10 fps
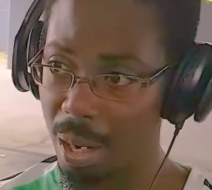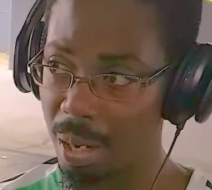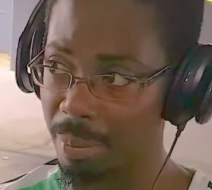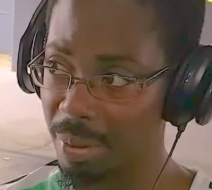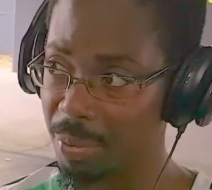
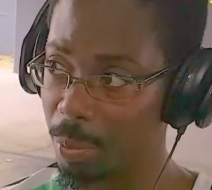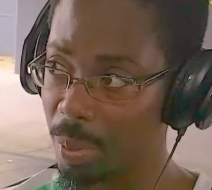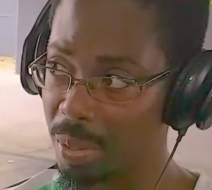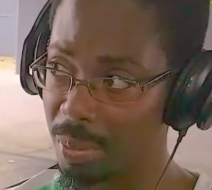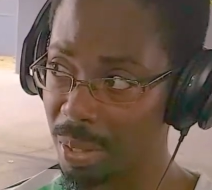If you
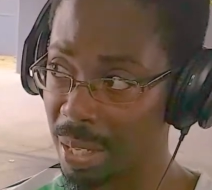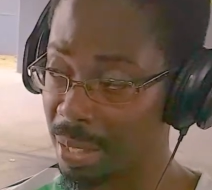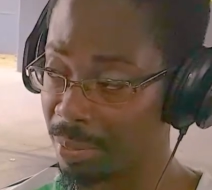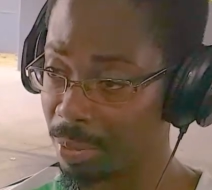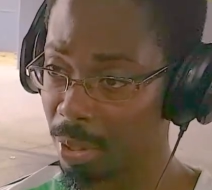want to get
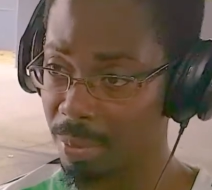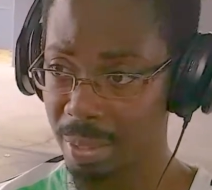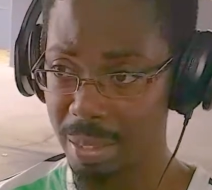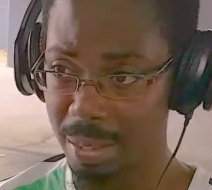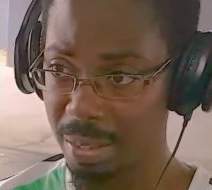involved in
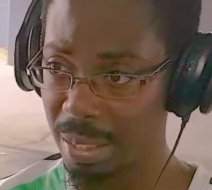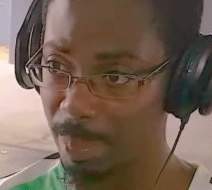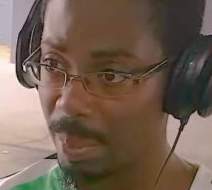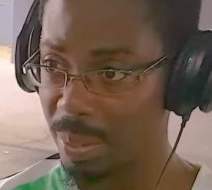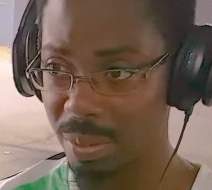
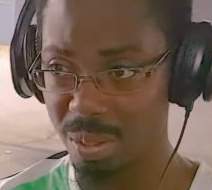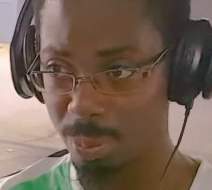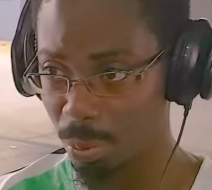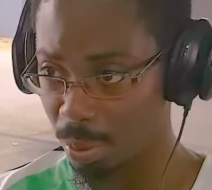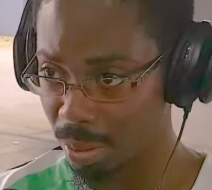entertainment or
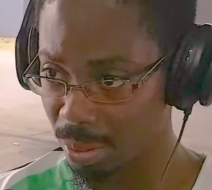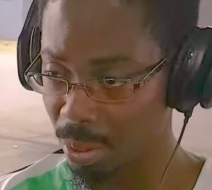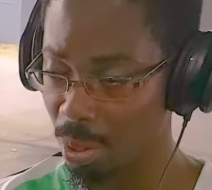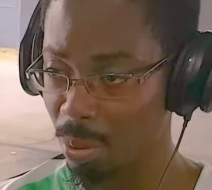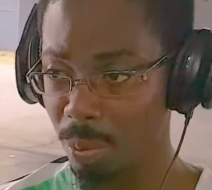sports,
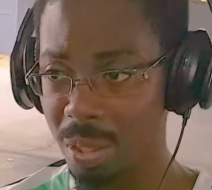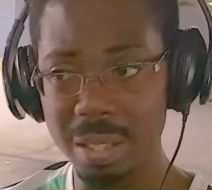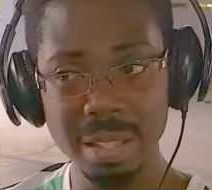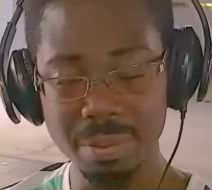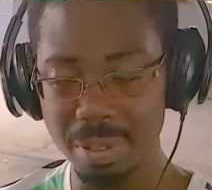what are the
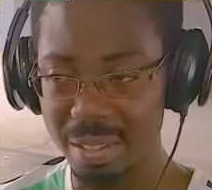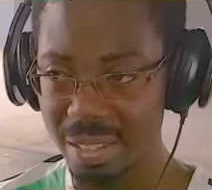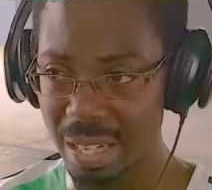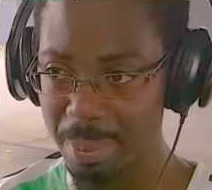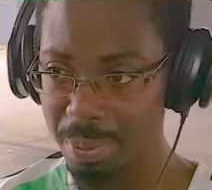different
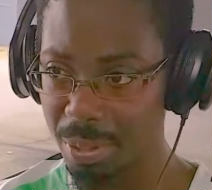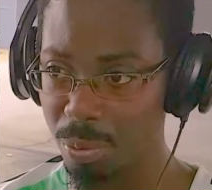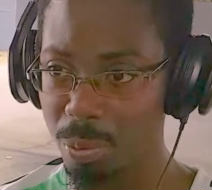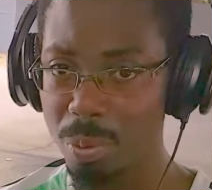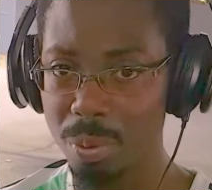types, and
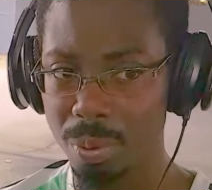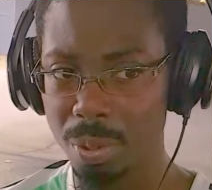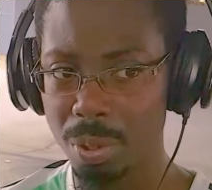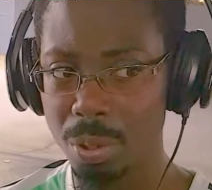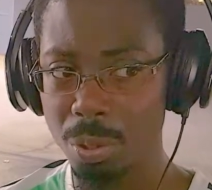who
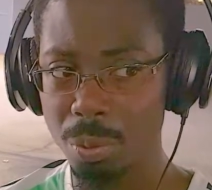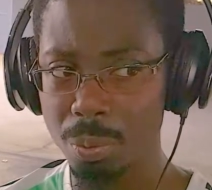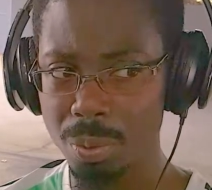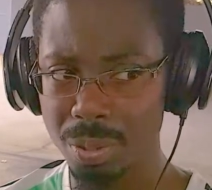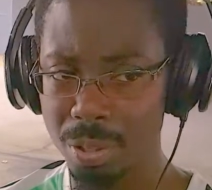
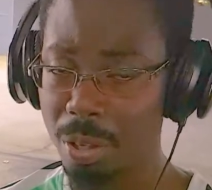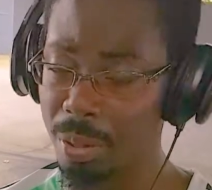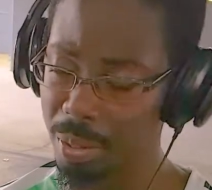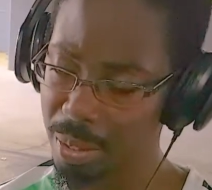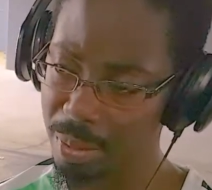is
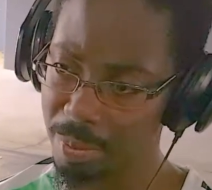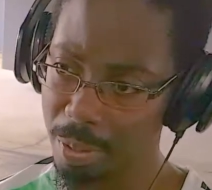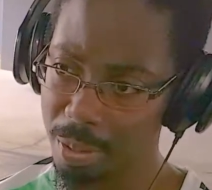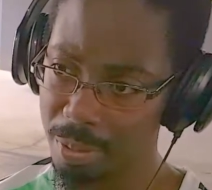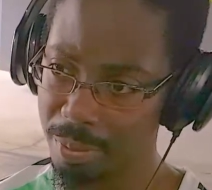currently
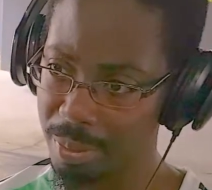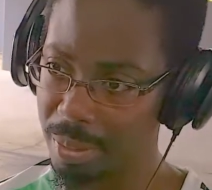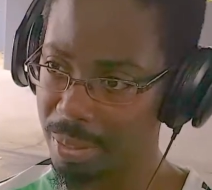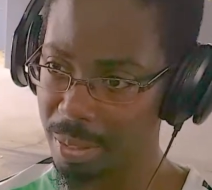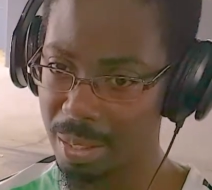involved
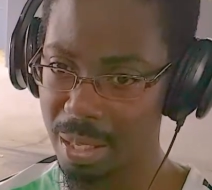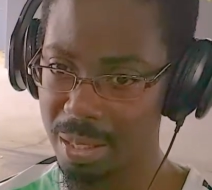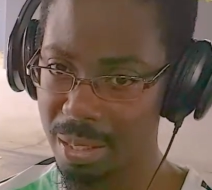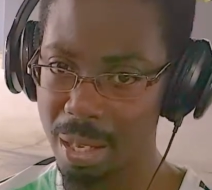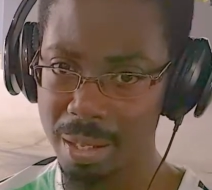that has
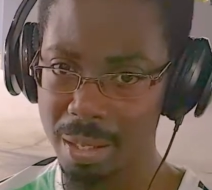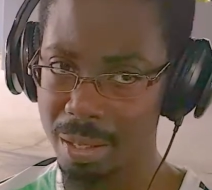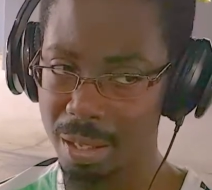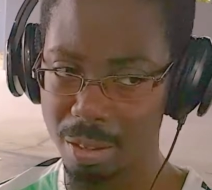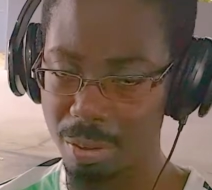had a
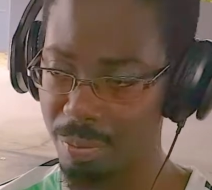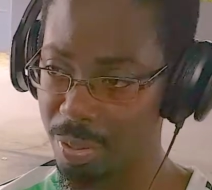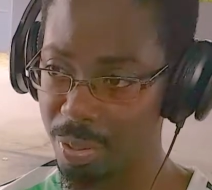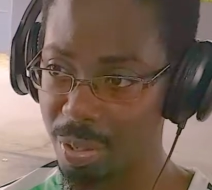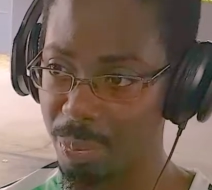
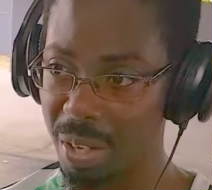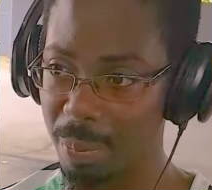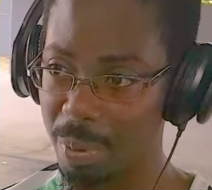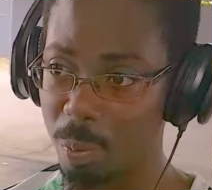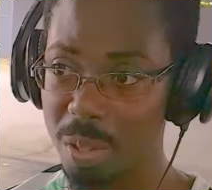visual
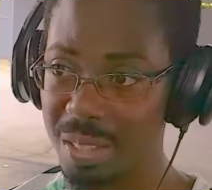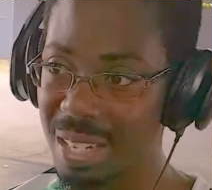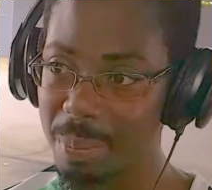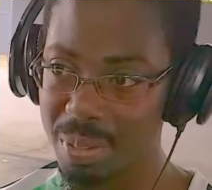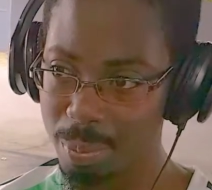impairment? What
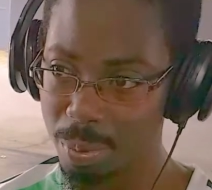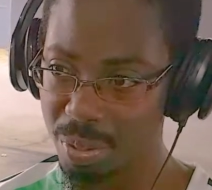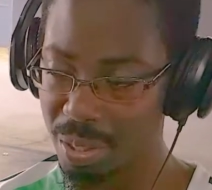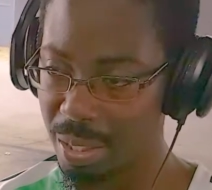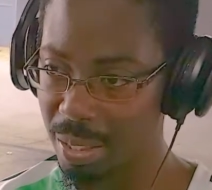type of sports
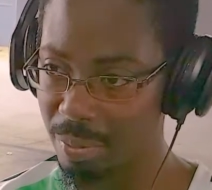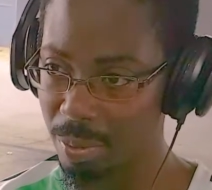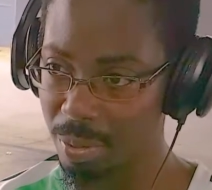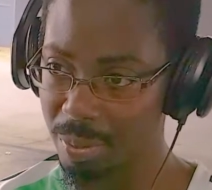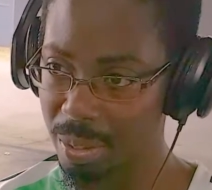are they
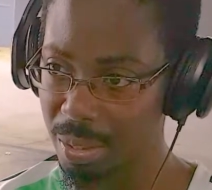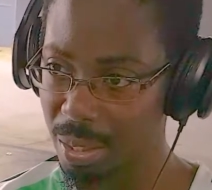involved in?